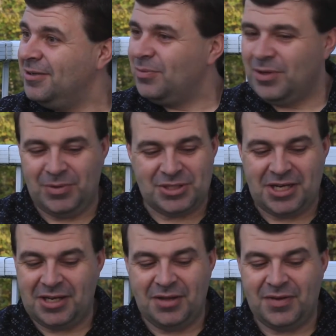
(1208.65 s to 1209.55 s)
which
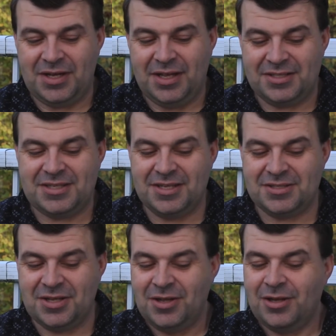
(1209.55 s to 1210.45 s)
I love, and it
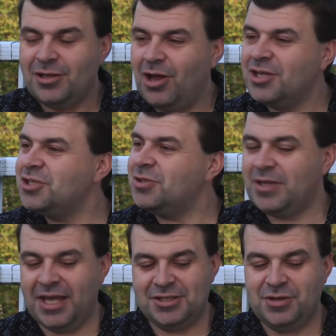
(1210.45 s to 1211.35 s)
says, "Logic will
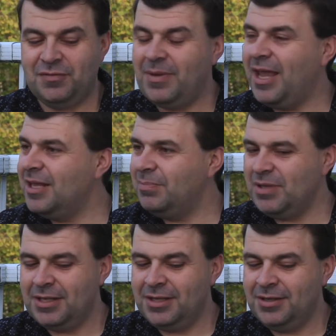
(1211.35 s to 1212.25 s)
get you from A to
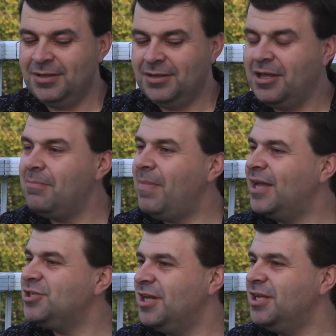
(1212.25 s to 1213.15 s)
B.
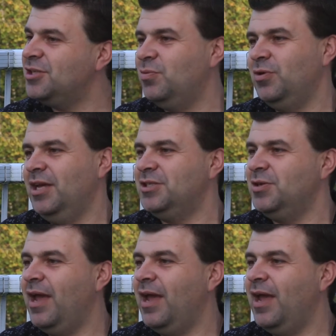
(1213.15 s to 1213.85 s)
Imagination will get you